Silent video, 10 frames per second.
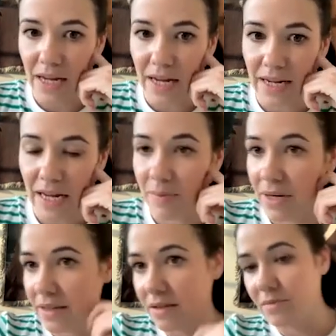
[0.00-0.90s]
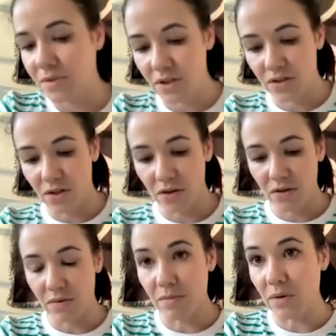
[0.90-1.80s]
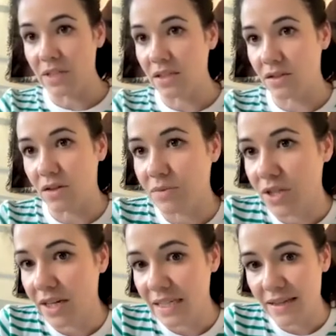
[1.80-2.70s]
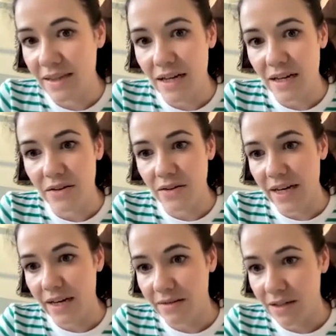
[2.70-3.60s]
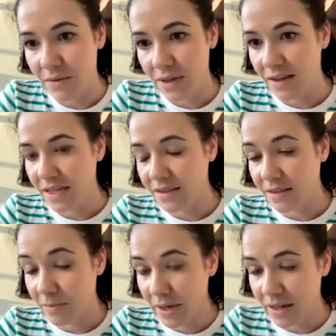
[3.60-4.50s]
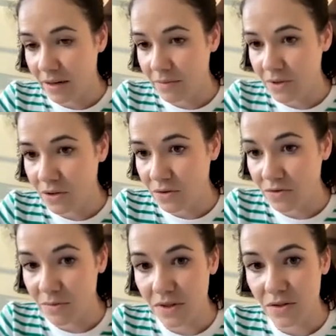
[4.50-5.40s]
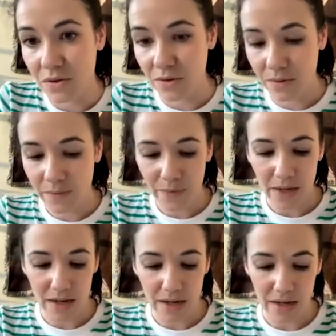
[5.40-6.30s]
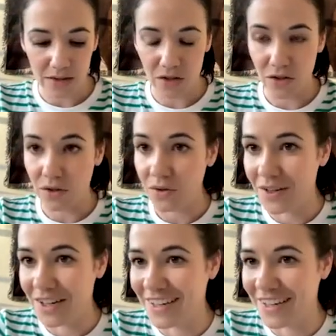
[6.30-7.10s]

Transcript: enabling them to do multi-stop journeys in their local area, whether that's to pick up children from school, to